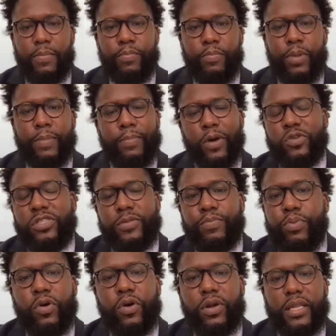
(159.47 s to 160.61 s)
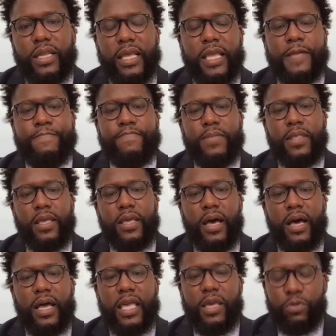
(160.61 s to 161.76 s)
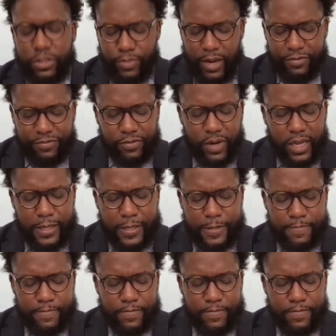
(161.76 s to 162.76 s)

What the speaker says: but most importantly, he was my friend.